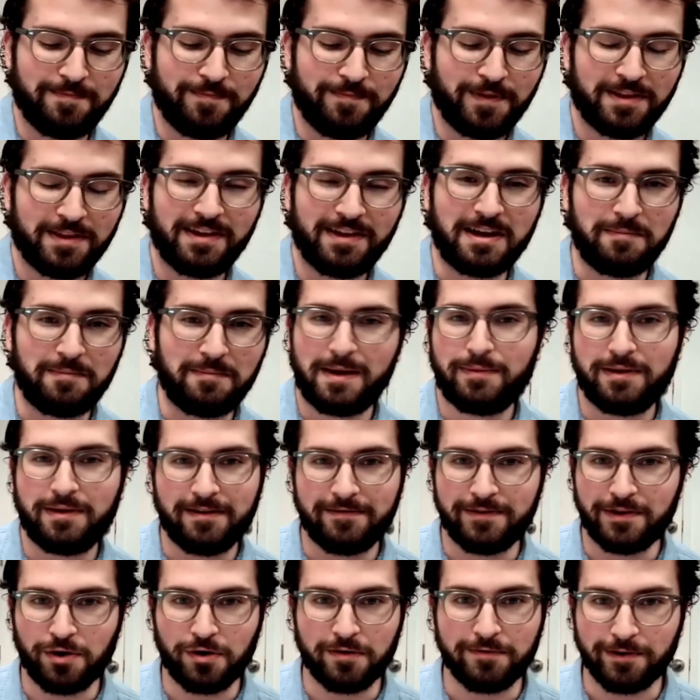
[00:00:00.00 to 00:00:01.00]
Like maybe
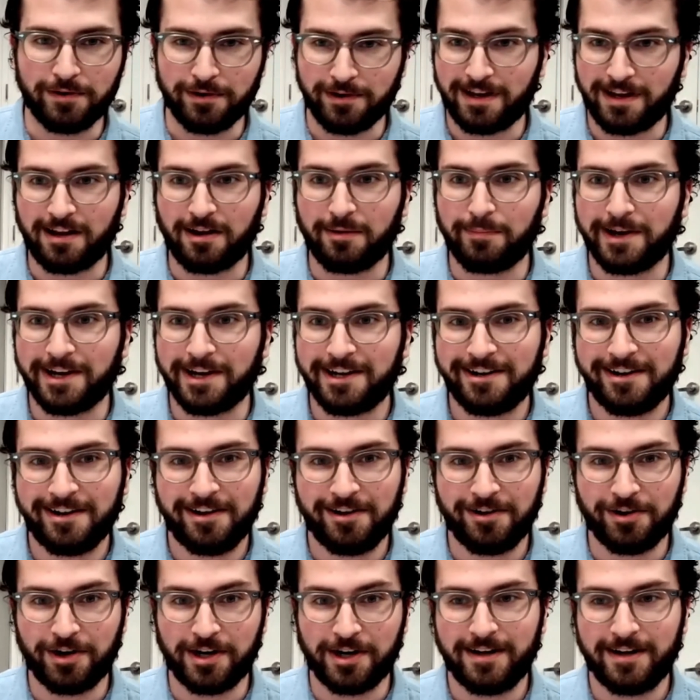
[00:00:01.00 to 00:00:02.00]
even over a gigabyte,
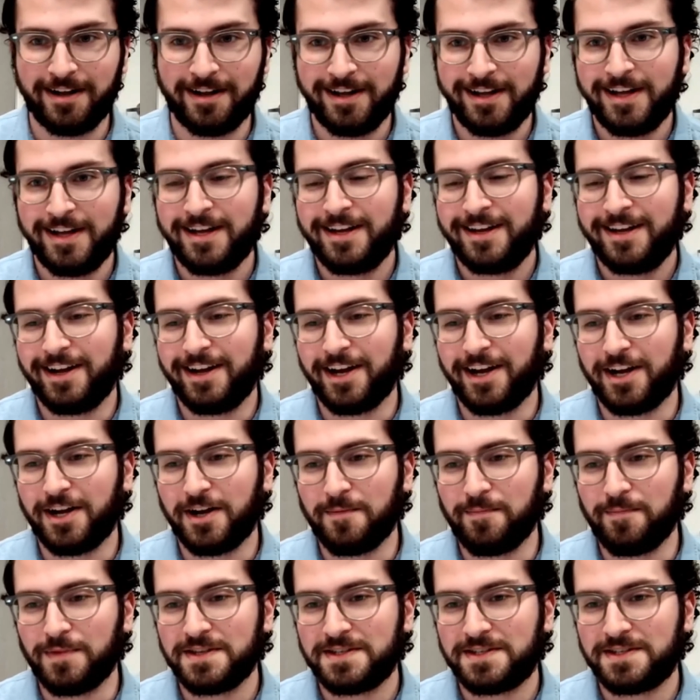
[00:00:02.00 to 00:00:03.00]
right?
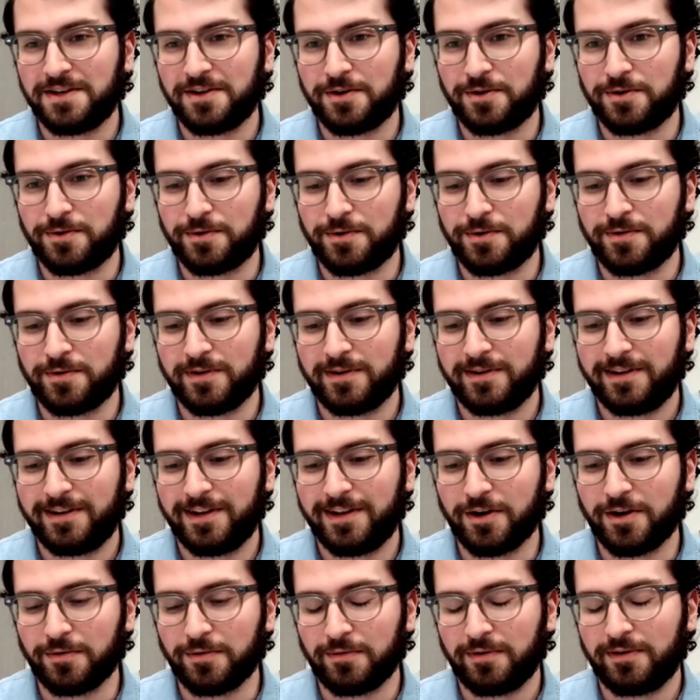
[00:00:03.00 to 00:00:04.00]
So,
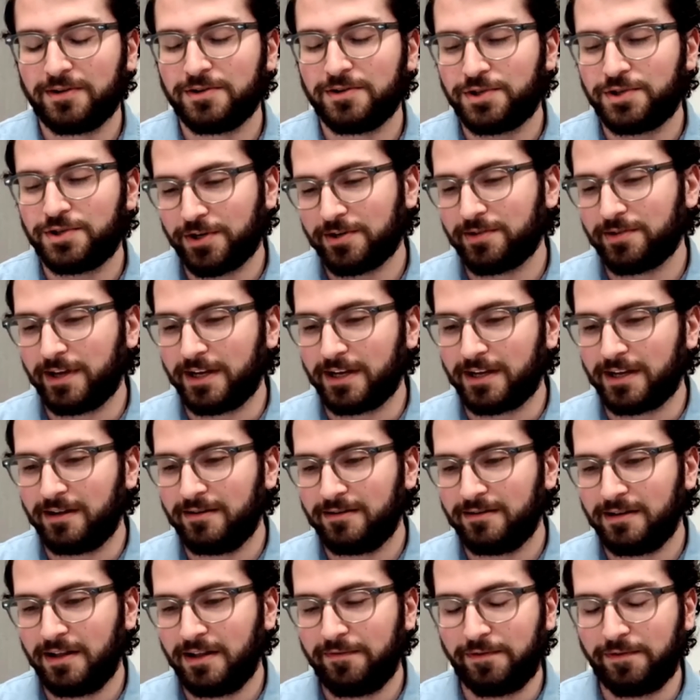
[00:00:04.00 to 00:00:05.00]
sure, like
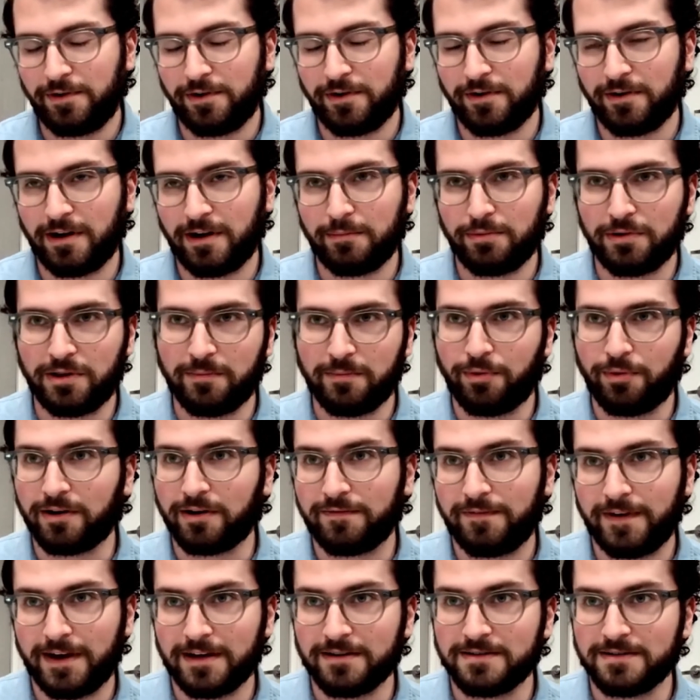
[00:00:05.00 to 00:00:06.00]
if you're able to bring
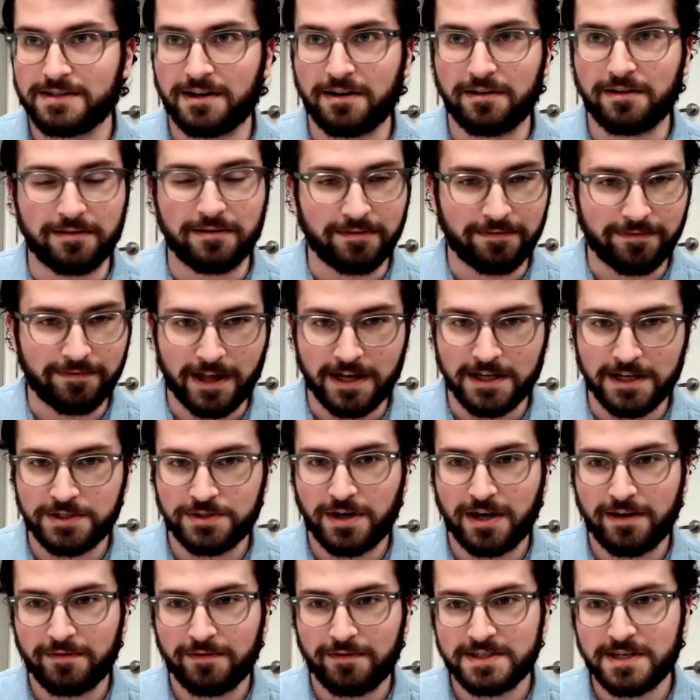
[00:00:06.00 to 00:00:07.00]
files in on a flash
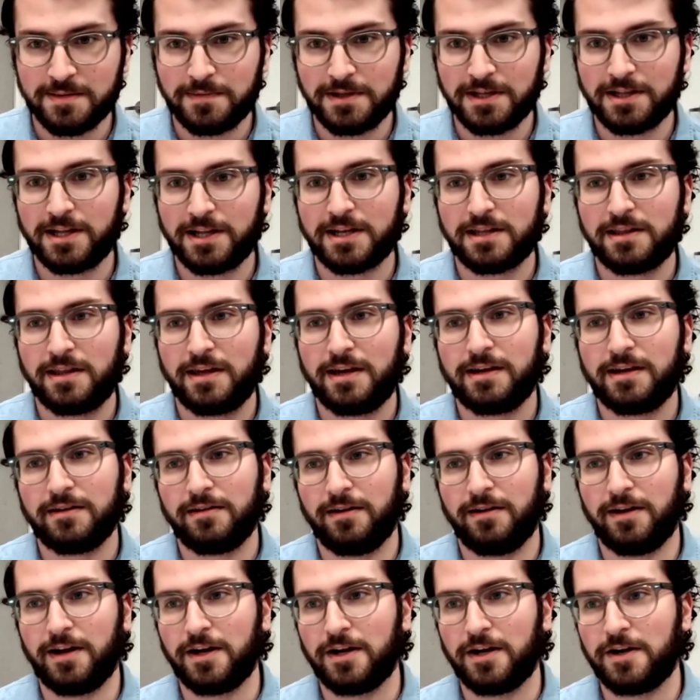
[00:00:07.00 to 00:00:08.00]
drive or something like that,
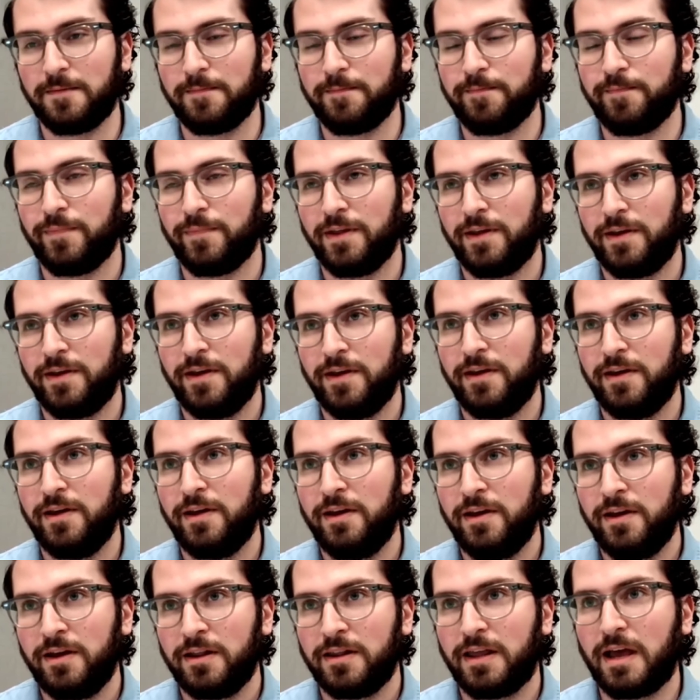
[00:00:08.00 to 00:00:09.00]

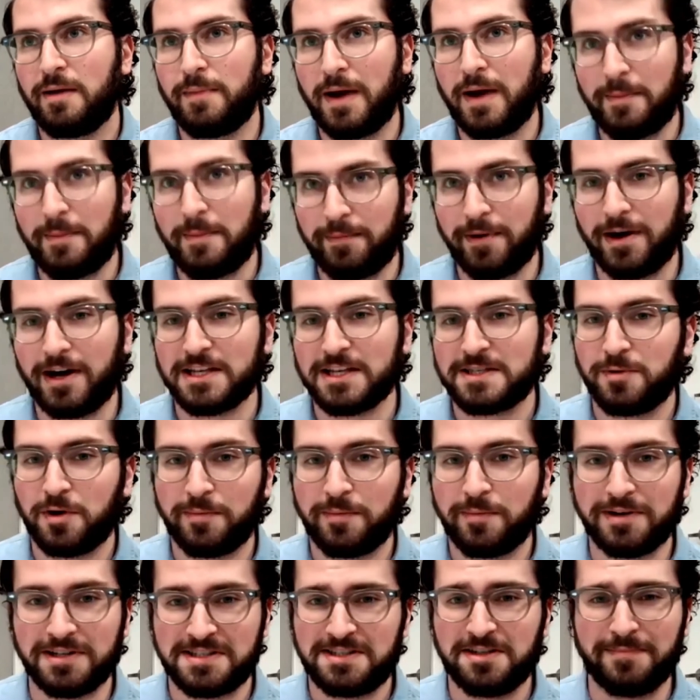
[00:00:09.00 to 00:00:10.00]
that might be possible,
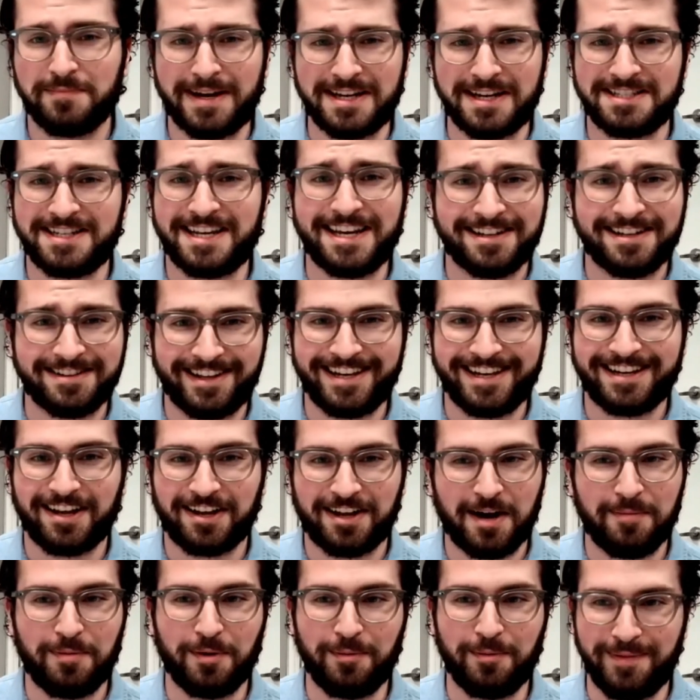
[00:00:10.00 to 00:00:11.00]
but it still might take like a
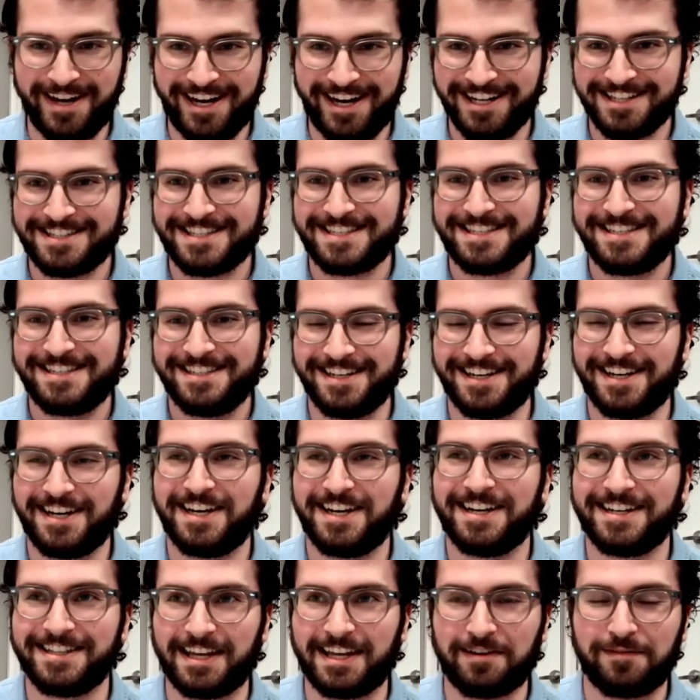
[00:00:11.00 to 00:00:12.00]
couple minutes,
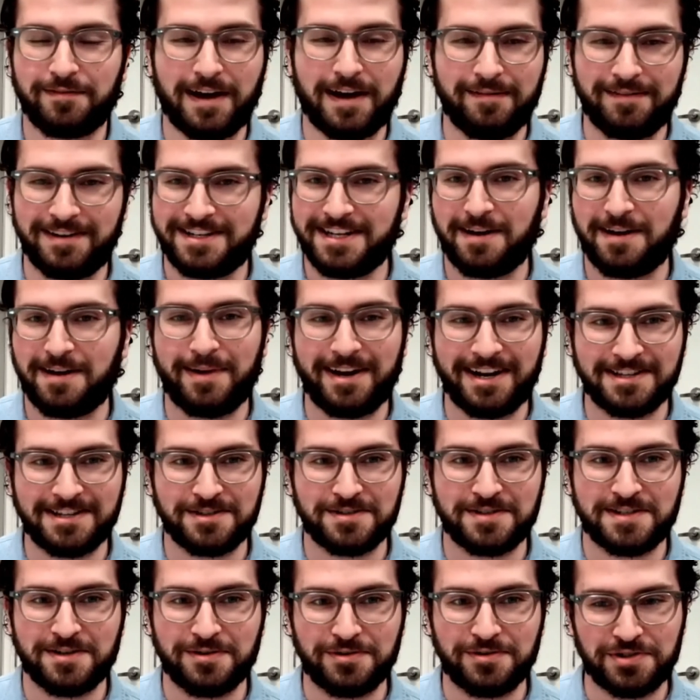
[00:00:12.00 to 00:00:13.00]
like 5 to 10 minutes or
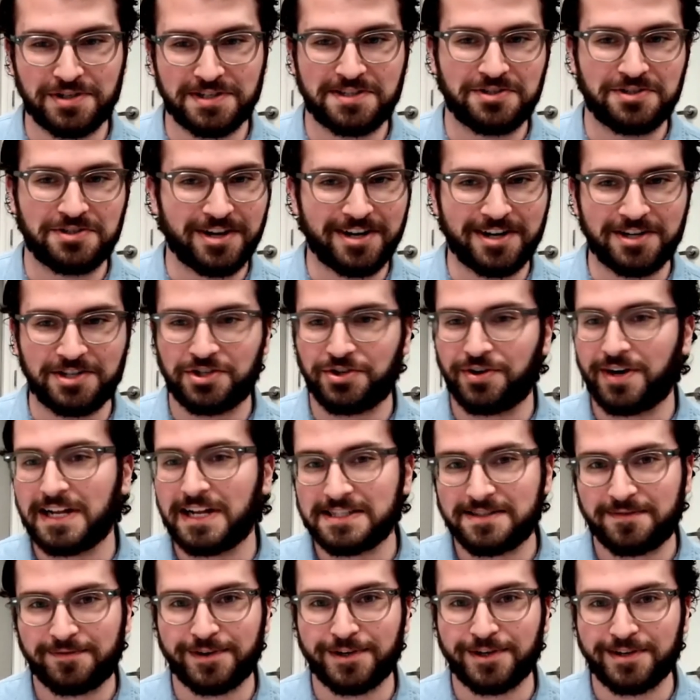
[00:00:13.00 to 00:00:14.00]
so just to try to
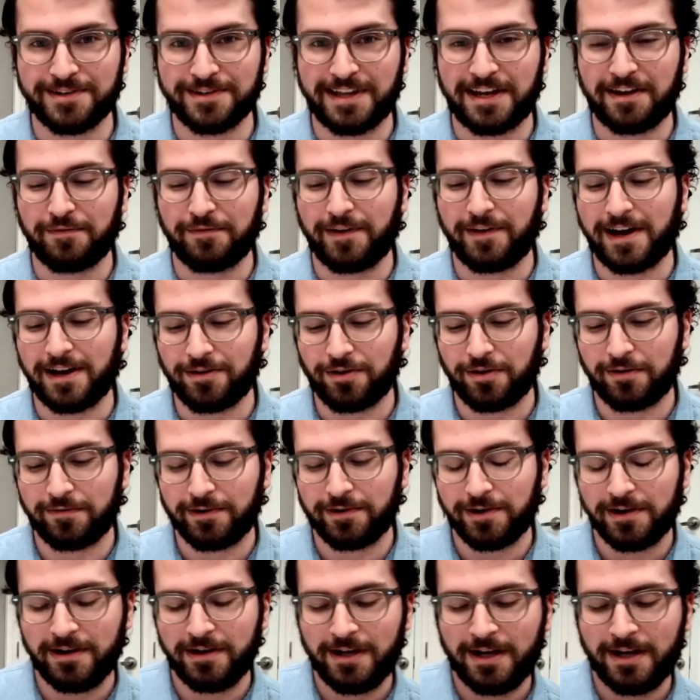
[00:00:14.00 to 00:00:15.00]
transfer that file over.